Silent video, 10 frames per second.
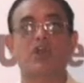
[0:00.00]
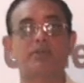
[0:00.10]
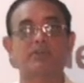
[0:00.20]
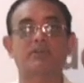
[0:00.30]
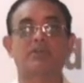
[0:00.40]

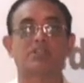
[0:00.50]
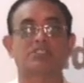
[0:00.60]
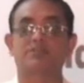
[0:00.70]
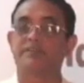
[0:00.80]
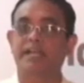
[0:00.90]
common
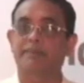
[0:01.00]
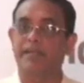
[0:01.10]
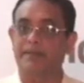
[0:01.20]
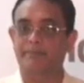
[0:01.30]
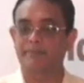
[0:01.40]
cause of neck
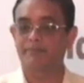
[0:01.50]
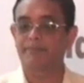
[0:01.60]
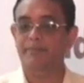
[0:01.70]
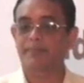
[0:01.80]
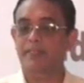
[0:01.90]
pain,
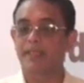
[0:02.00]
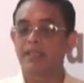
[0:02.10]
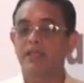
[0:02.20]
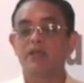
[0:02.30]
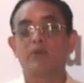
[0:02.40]

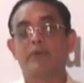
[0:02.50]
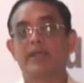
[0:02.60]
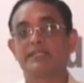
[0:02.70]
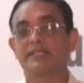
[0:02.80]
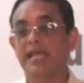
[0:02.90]

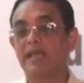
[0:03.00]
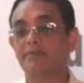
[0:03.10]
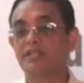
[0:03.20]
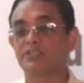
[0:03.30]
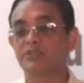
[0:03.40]
where the
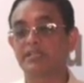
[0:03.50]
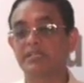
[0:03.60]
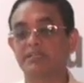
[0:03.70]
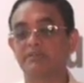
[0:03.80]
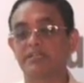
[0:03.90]
damage to the
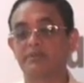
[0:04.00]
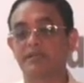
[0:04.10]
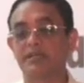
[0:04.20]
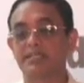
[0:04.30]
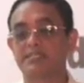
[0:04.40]

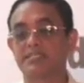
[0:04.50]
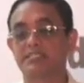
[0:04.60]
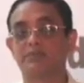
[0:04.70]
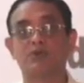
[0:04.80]
intervertebral disc is the